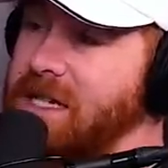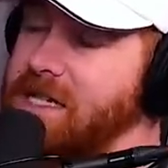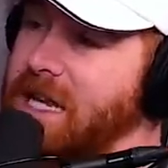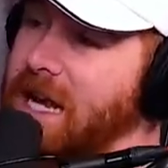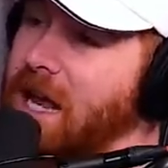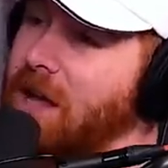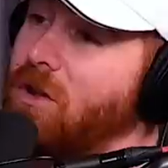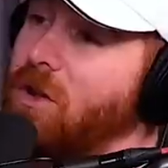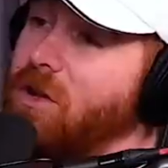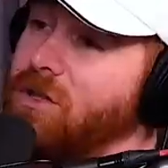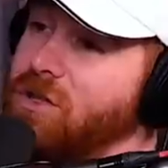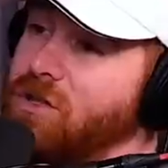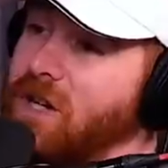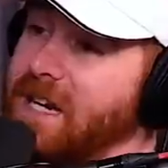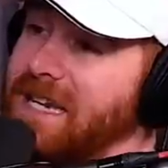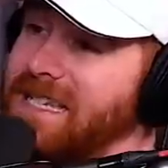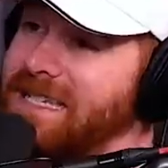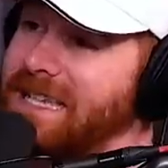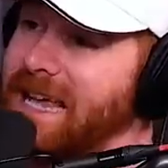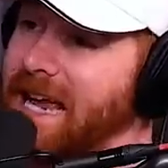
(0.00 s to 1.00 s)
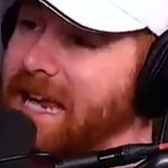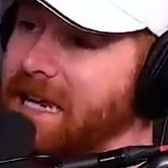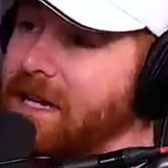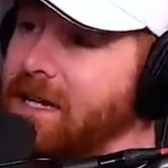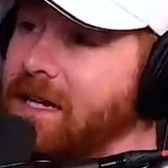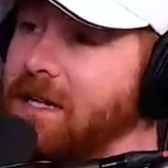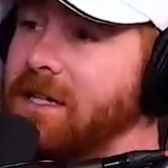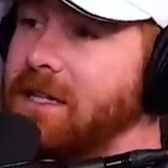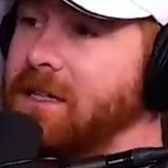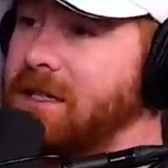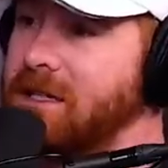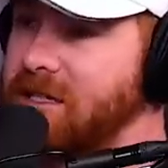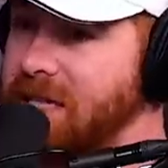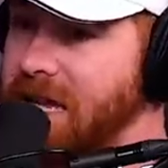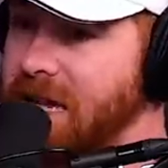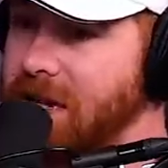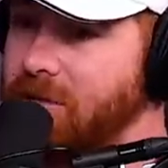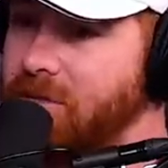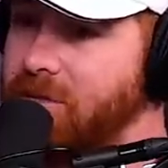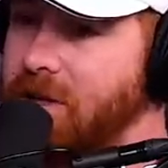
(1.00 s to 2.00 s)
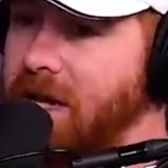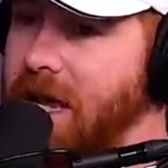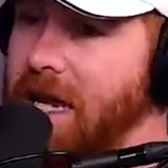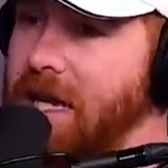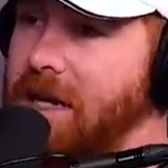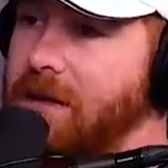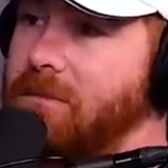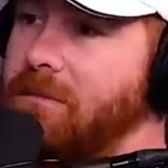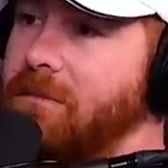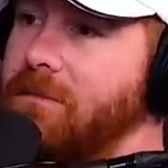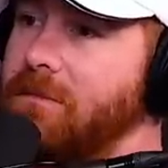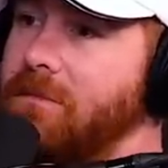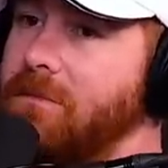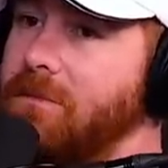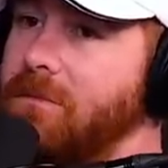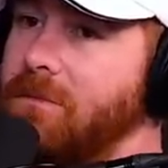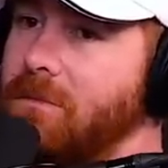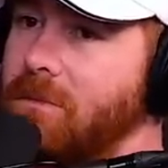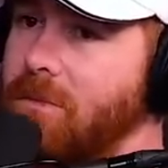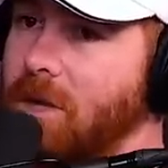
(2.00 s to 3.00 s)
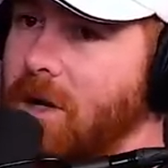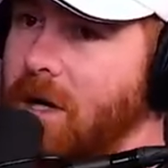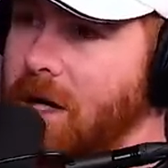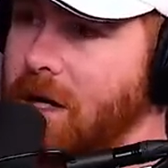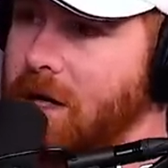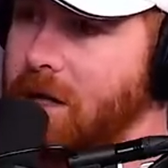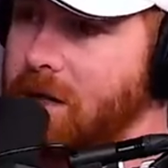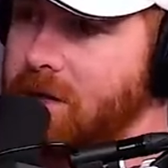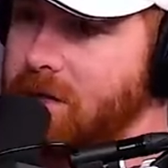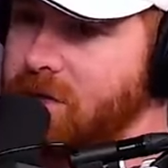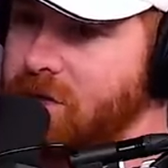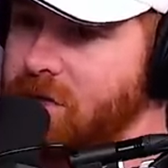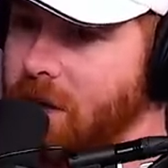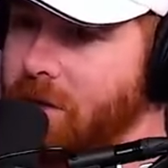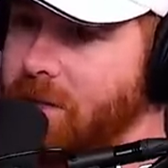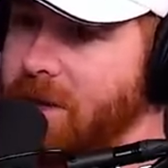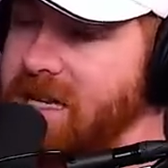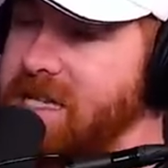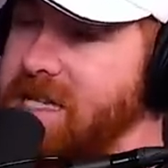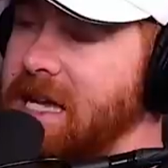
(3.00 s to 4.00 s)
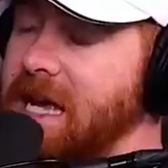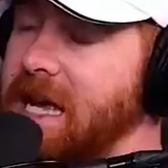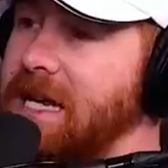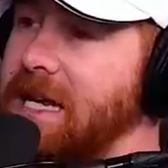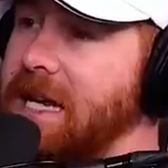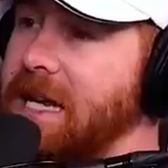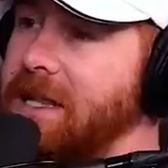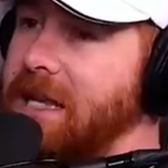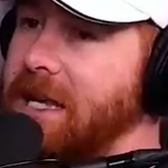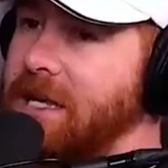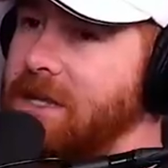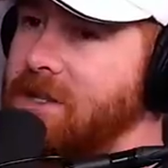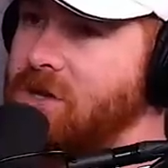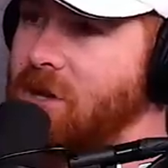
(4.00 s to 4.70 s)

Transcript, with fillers: I said, "How long did you guys stay?" Because they came, uh, saw my set, and then